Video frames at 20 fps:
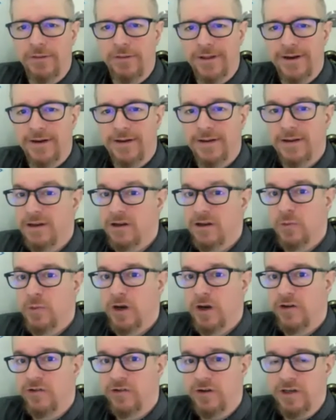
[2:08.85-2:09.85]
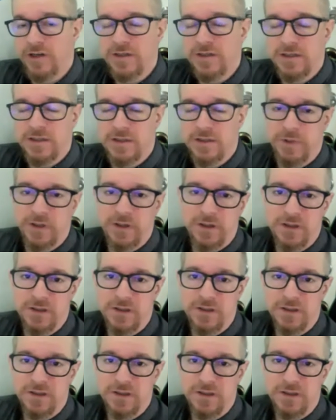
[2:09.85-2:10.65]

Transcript: thing that nobody trusts because